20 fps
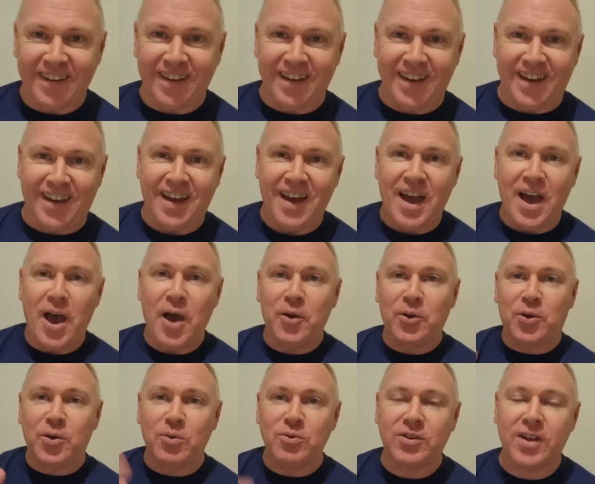How
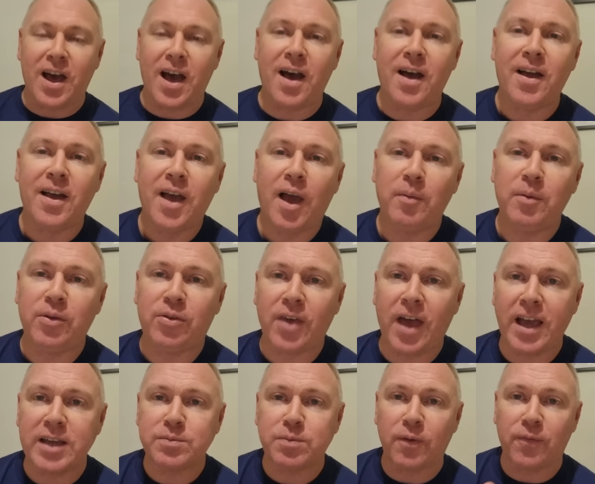cool is that? Wee
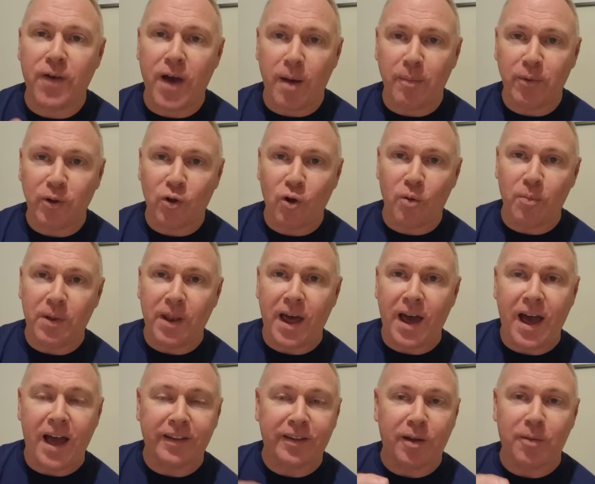thanks, my family got me
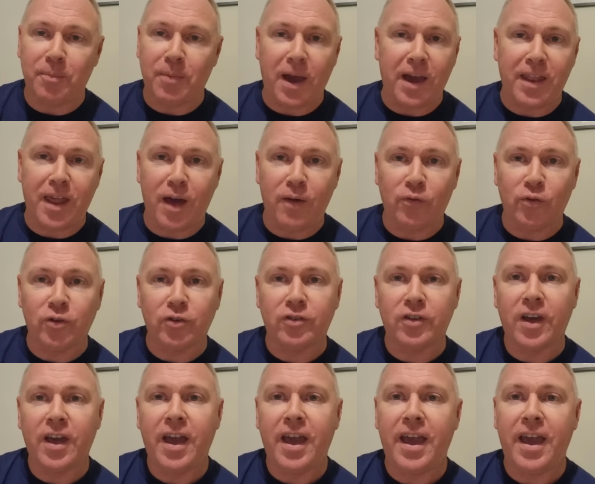that. I didn't buy that, viewers.